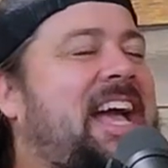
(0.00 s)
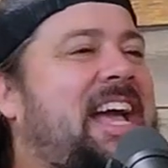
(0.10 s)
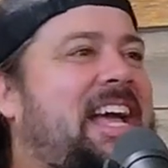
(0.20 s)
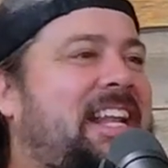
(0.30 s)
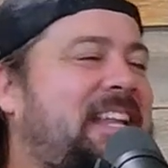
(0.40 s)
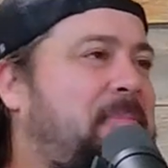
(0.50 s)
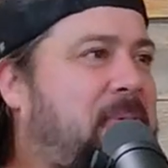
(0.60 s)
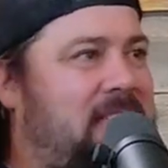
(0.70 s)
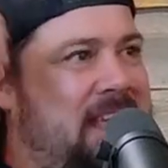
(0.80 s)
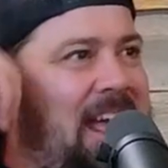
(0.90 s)
and he
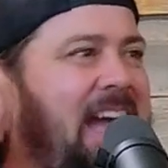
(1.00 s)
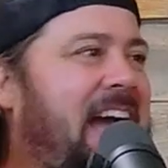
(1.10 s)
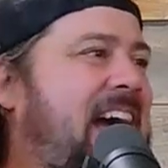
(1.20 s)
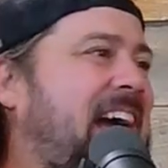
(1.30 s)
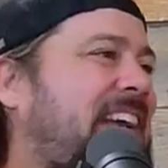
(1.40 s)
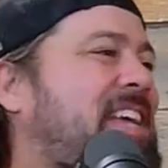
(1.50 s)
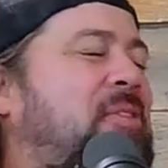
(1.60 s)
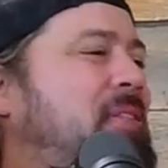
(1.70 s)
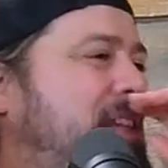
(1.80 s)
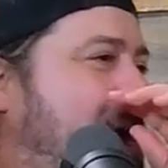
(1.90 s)
puts on a hat you
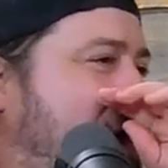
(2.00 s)
know it's he's